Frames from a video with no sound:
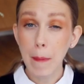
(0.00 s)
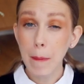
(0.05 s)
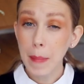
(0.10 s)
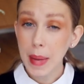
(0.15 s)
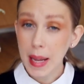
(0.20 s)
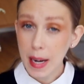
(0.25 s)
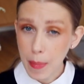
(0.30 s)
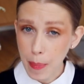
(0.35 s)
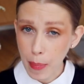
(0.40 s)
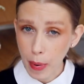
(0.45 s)

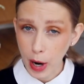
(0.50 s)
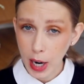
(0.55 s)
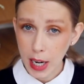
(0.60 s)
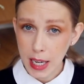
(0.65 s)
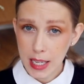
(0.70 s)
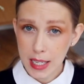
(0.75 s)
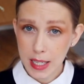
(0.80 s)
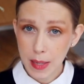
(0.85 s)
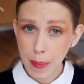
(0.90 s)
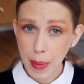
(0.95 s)

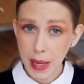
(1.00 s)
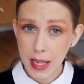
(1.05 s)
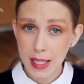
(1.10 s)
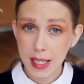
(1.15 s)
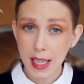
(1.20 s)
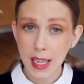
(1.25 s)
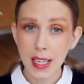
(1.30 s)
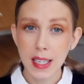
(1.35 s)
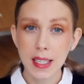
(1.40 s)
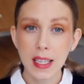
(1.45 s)
mid-priced
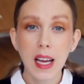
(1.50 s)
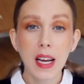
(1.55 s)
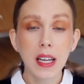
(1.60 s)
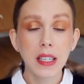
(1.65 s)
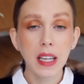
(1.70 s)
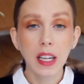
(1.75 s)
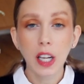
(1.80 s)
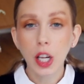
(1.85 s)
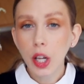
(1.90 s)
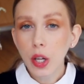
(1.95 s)
basics
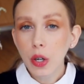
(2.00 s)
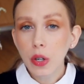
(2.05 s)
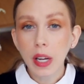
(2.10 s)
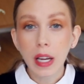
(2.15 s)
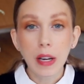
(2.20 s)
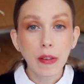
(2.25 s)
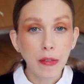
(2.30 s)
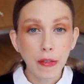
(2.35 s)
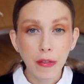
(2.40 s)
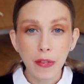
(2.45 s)
that look and